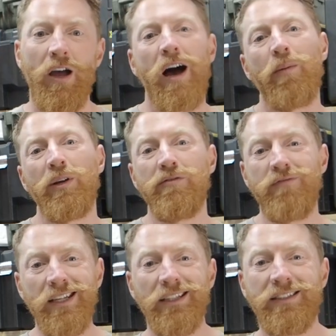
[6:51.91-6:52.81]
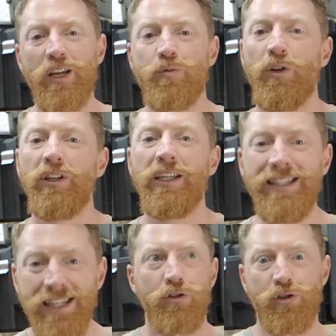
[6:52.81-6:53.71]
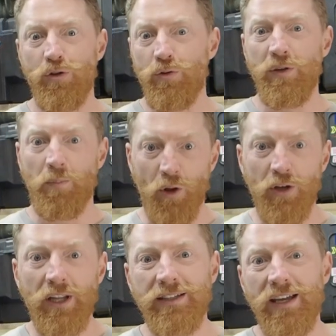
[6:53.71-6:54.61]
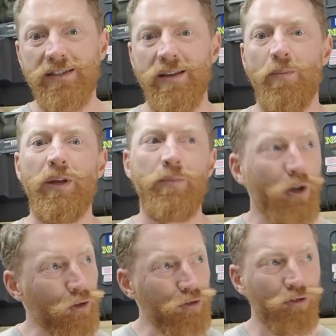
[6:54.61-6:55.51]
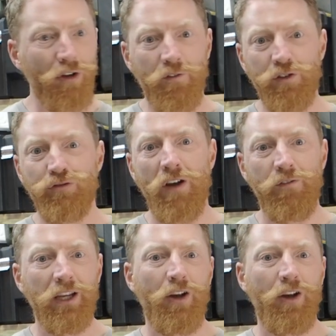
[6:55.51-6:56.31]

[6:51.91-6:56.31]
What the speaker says: And when you really desperately need to deploy that DSMB because of surface traffic,